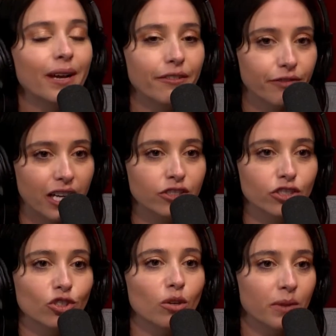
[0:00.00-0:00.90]
My friend
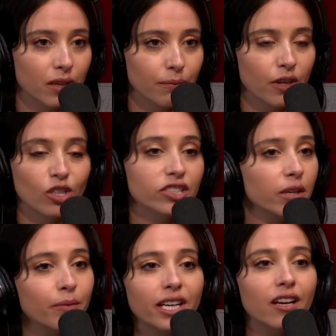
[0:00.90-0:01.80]
just told me, or
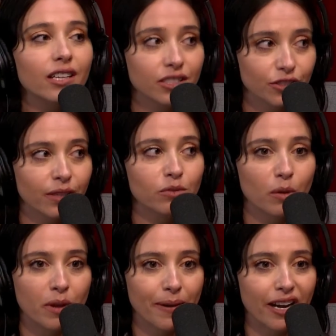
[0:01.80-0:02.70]
somebody on Instagram
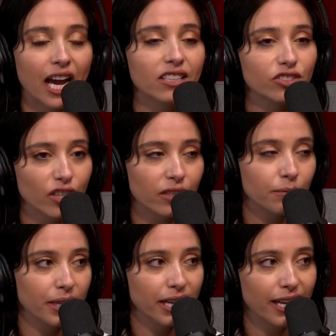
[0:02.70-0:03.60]
told me about it. I started
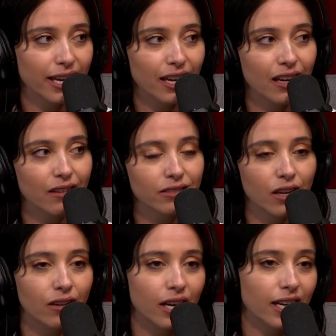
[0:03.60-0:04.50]
reading it and I was
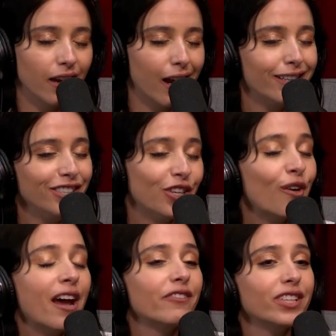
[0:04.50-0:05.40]
already, you
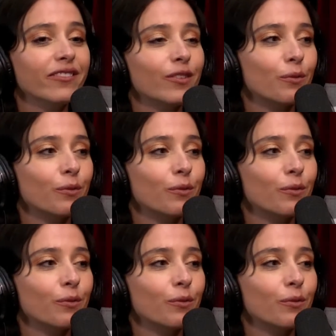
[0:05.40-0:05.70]
don't have to even